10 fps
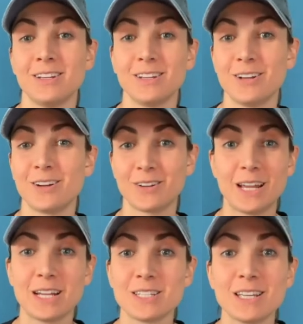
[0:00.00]
You know,
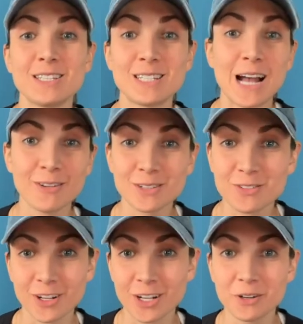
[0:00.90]
it sounds
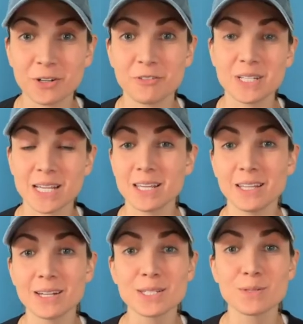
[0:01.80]
funny or
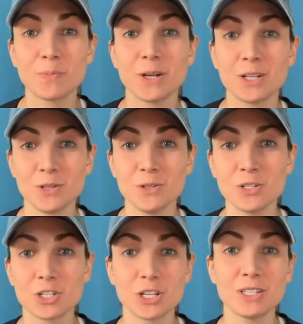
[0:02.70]
ridiculous, but you
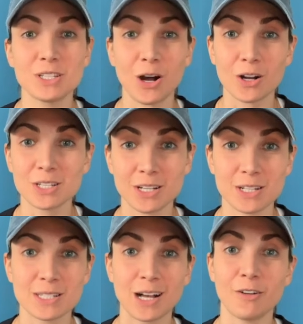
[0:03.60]
should talk to
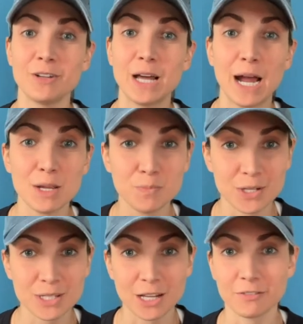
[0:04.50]
yourself and hype
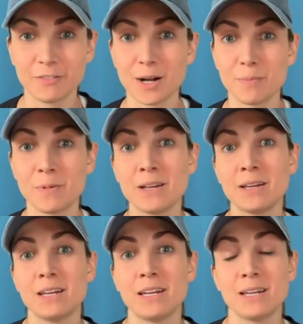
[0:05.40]
yourself up
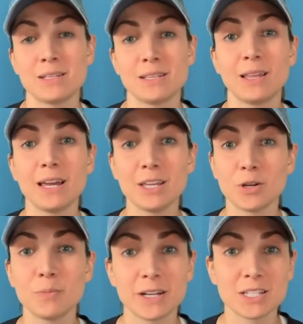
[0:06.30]
like
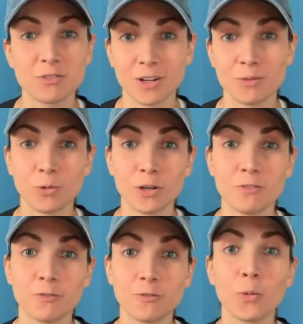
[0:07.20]
your best friend would
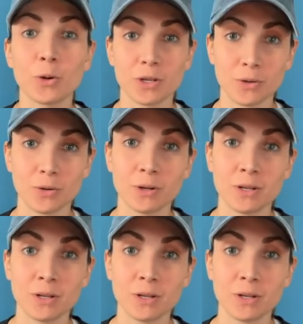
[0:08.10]
for you.